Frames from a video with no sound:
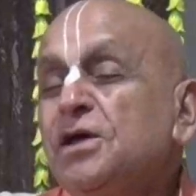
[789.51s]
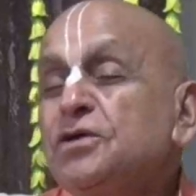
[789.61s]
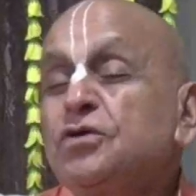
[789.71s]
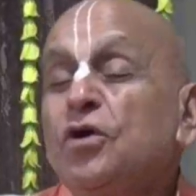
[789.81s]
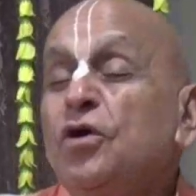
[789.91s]

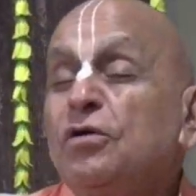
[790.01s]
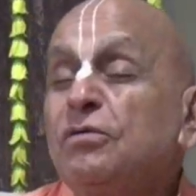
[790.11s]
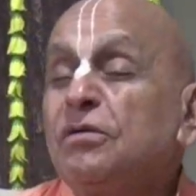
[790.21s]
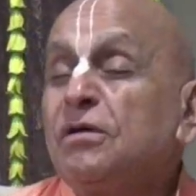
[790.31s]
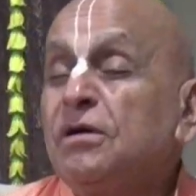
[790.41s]
So
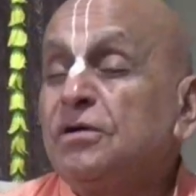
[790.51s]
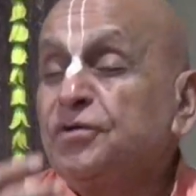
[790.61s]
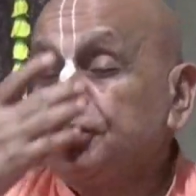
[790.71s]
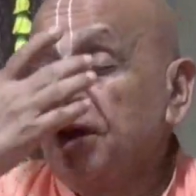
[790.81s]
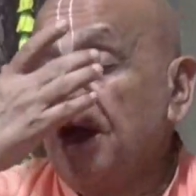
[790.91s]

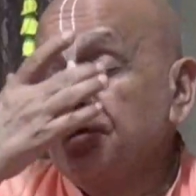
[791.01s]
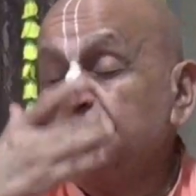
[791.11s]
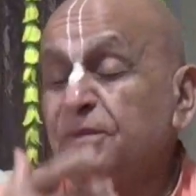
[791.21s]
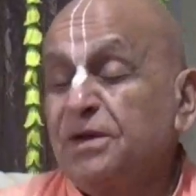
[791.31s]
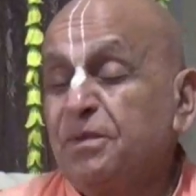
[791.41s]
Dhritarashtra
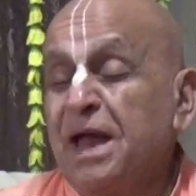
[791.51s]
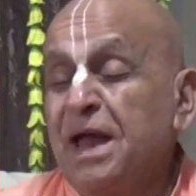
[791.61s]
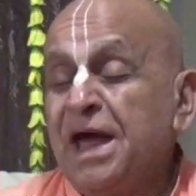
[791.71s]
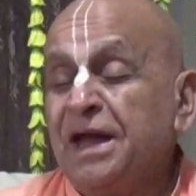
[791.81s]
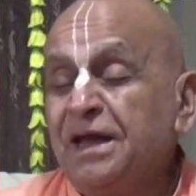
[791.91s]
was
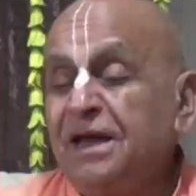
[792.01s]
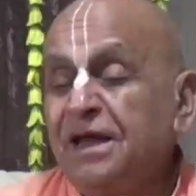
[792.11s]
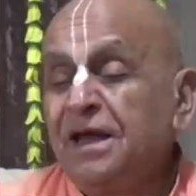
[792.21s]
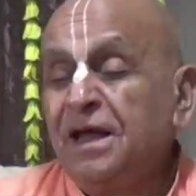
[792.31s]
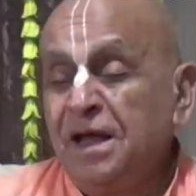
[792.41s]
blind,
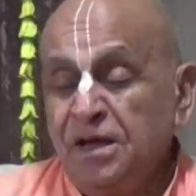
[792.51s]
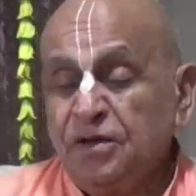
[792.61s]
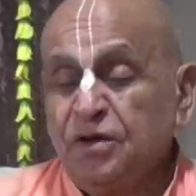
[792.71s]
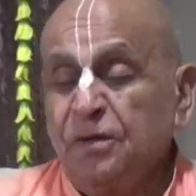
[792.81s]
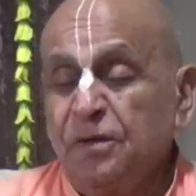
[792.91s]

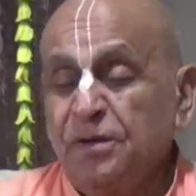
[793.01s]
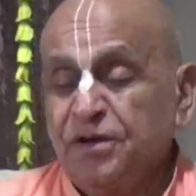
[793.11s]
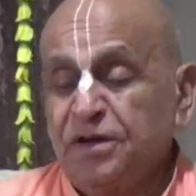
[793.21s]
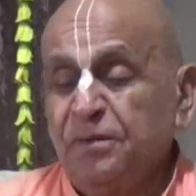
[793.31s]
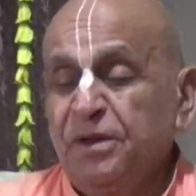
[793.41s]
so he was
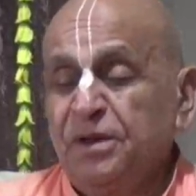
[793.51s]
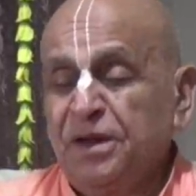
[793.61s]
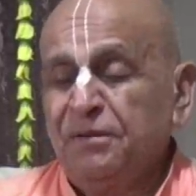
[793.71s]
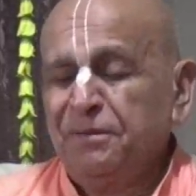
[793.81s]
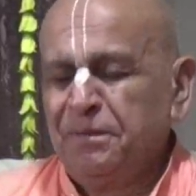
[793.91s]
sitting with
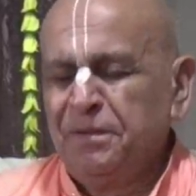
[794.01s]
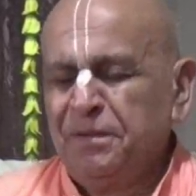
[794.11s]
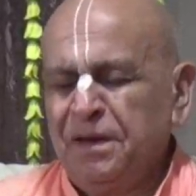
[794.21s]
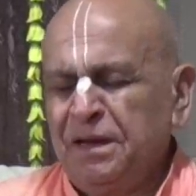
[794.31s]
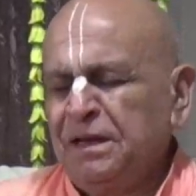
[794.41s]
him
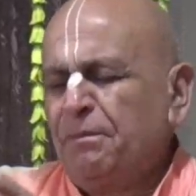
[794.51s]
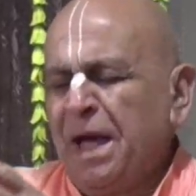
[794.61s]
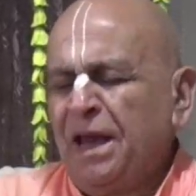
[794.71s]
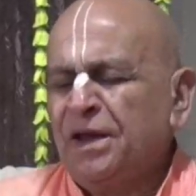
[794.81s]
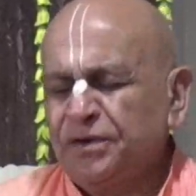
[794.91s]
in the
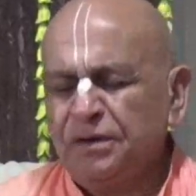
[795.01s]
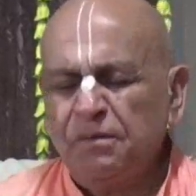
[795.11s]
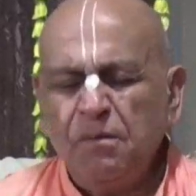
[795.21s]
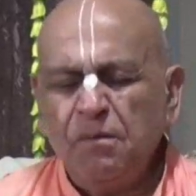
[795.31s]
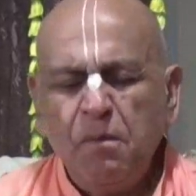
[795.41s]
palace,
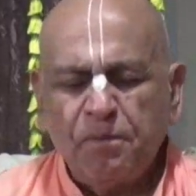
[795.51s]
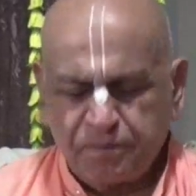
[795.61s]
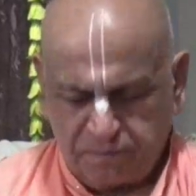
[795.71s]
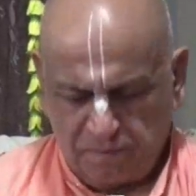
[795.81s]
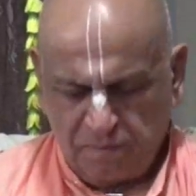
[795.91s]

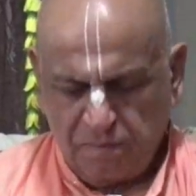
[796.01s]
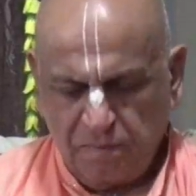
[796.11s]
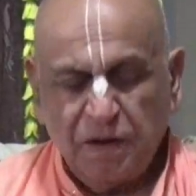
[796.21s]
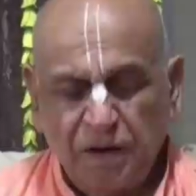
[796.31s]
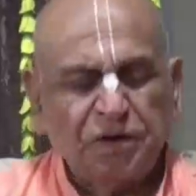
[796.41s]

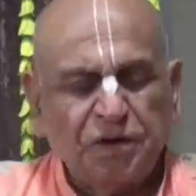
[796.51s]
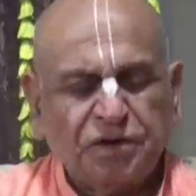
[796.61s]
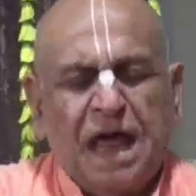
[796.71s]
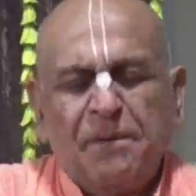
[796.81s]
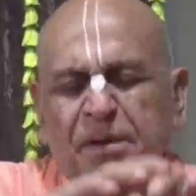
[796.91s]

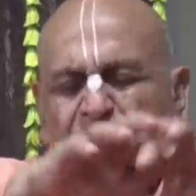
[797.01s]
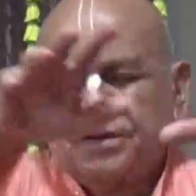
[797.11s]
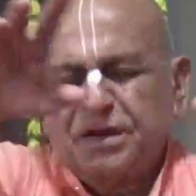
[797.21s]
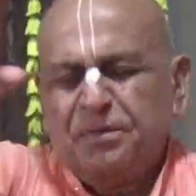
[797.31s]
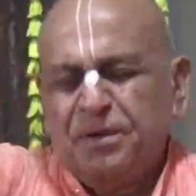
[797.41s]
describing
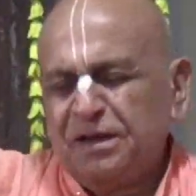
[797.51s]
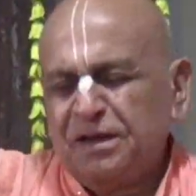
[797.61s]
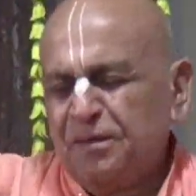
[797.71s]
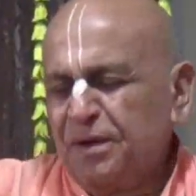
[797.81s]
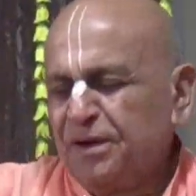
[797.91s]
what's happening in
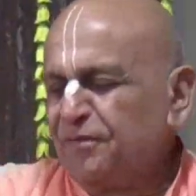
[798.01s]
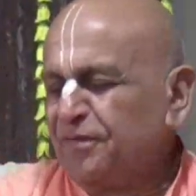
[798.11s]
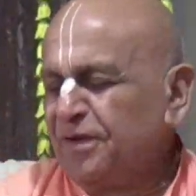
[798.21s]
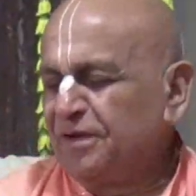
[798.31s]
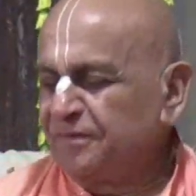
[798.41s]
the battlefield.